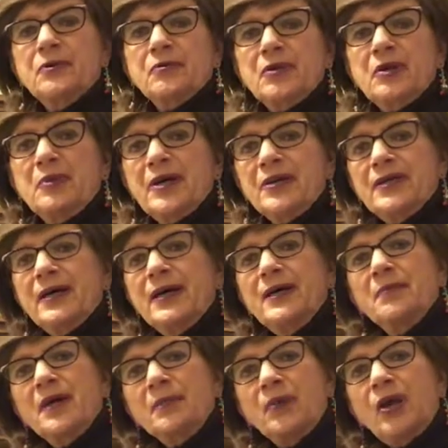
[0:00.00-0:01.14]
can read about that
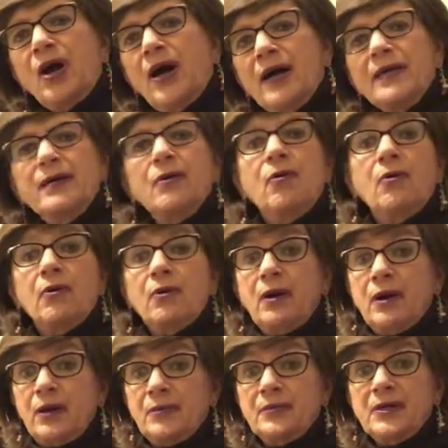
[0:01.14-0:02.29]
in my blog, or
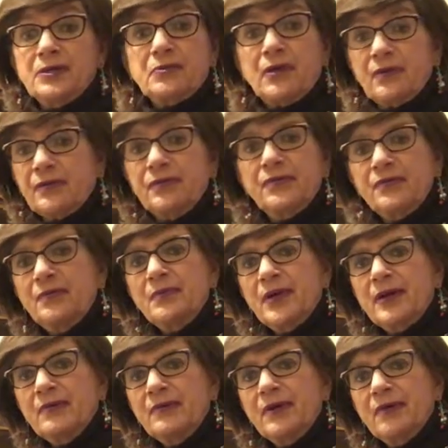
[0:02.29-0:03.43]
as well as in my